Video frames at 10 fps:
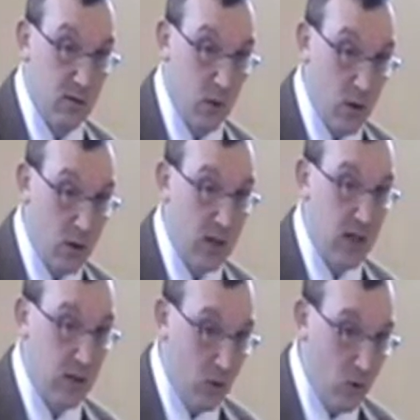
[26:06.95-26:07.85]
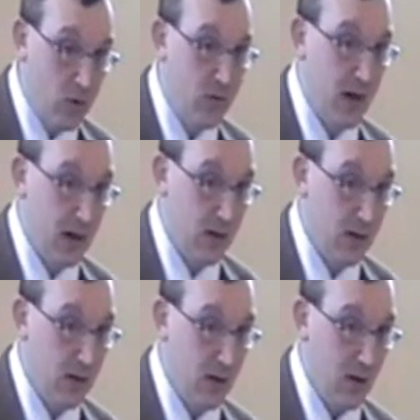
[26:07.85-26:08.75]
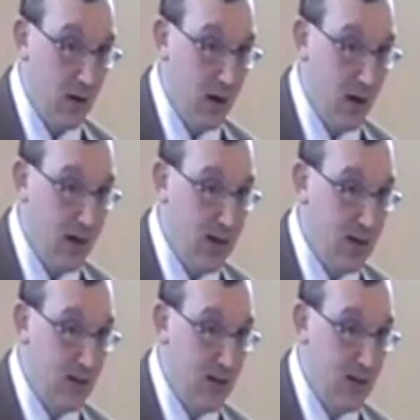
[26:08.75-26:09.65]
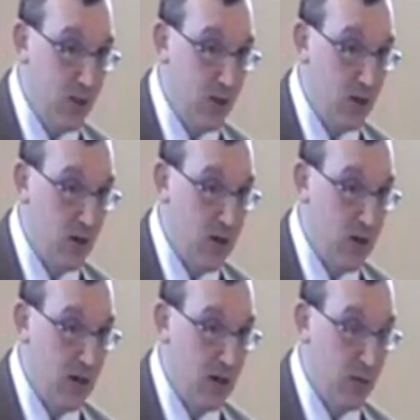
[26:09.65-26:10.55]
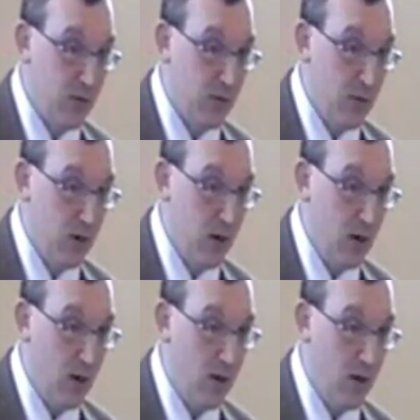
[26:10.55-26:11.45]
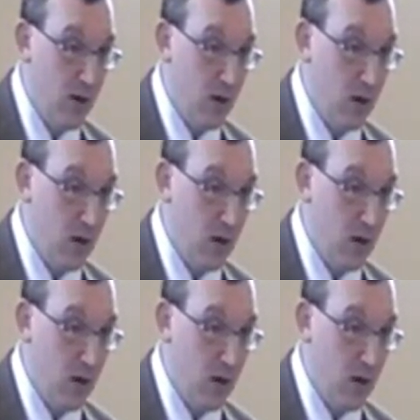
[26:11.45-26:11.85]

We ought to get a hold of that. Our guilt keeps increasing before God,